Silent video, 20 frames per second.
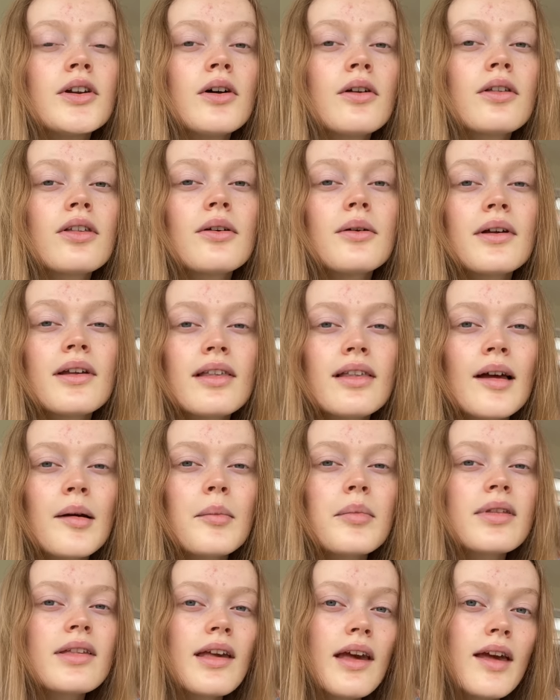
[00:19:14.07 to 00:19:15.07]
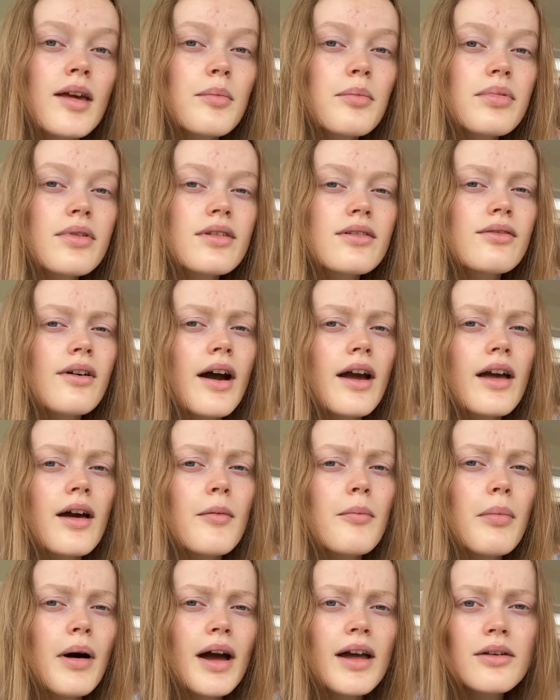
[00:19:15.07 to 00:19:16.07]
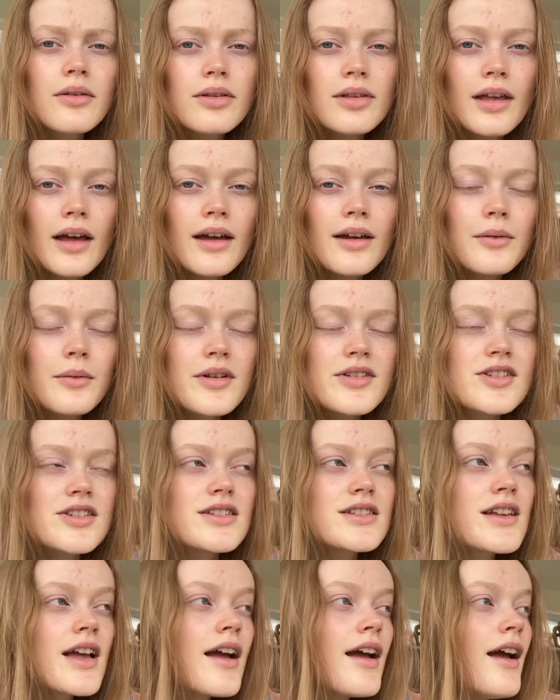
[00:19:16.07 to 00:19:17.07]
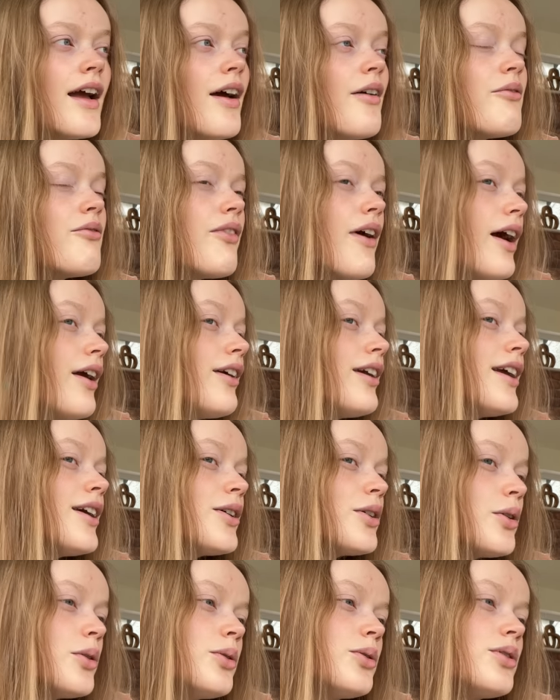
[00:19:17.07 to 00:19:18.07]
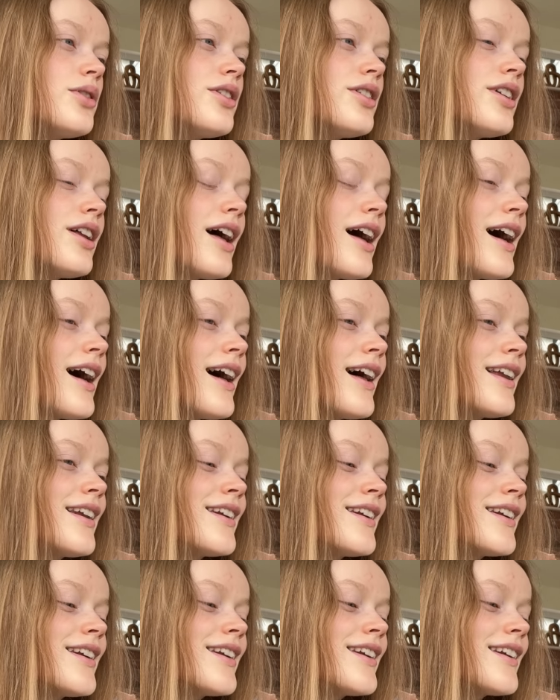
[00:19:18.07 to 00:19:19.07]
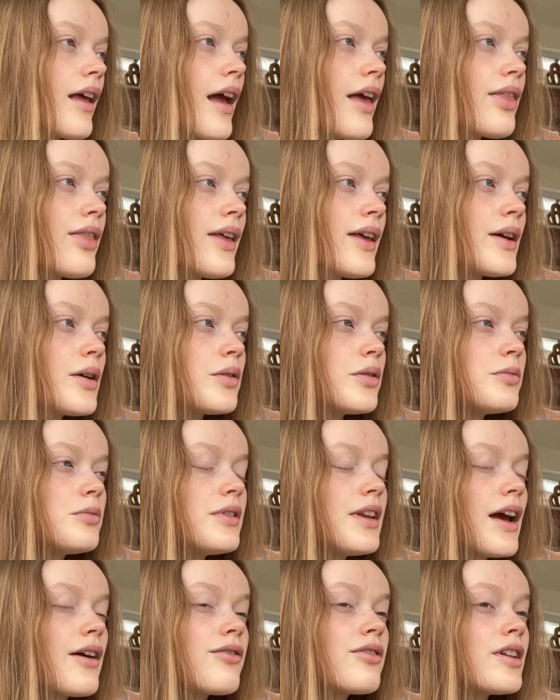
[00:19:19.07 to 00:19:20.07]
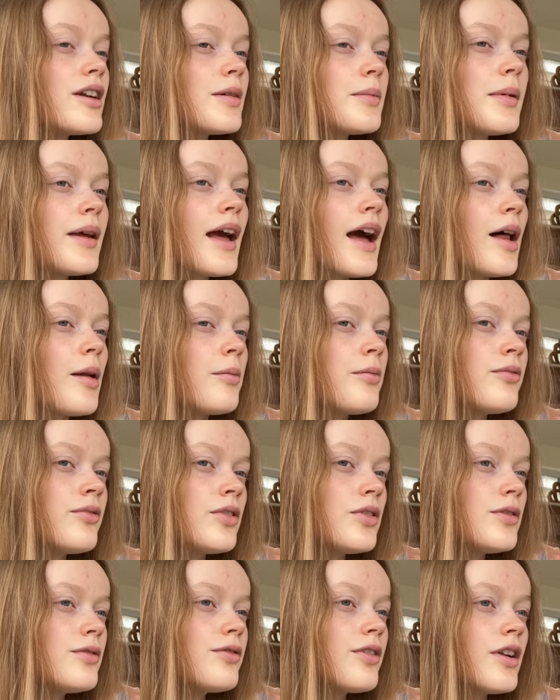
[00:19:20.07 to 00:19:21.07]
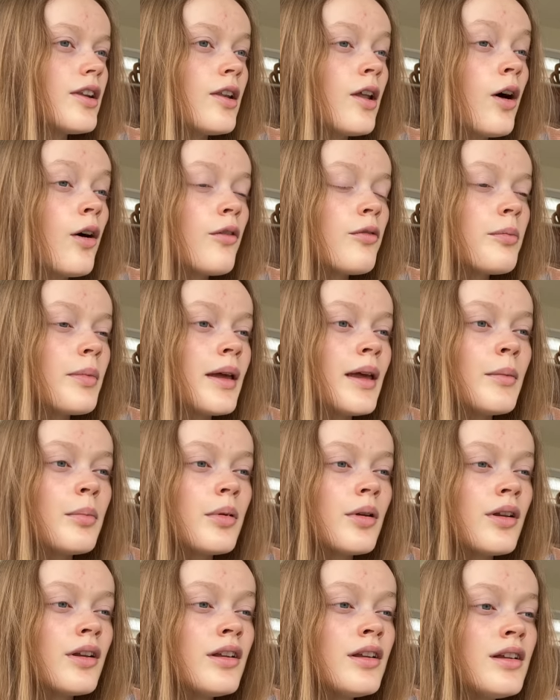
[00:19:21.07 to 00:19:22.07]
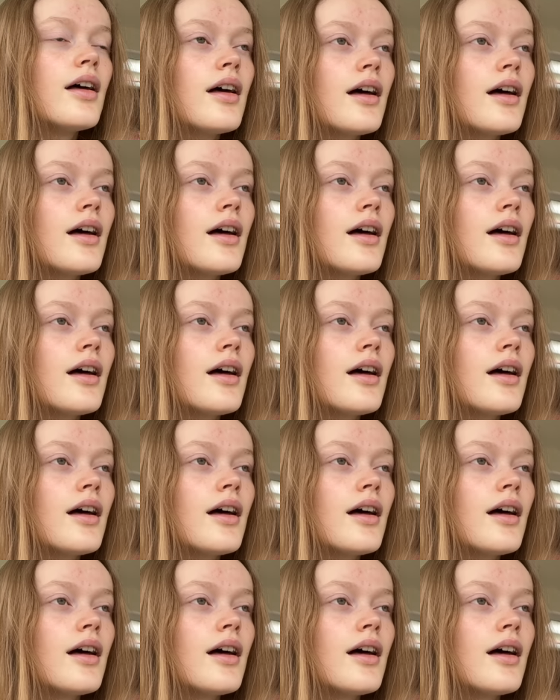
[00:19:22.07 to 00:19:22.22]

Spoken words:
also accept tips via a bio site, which is very cool and I think would definitely be helpful for a lot of people.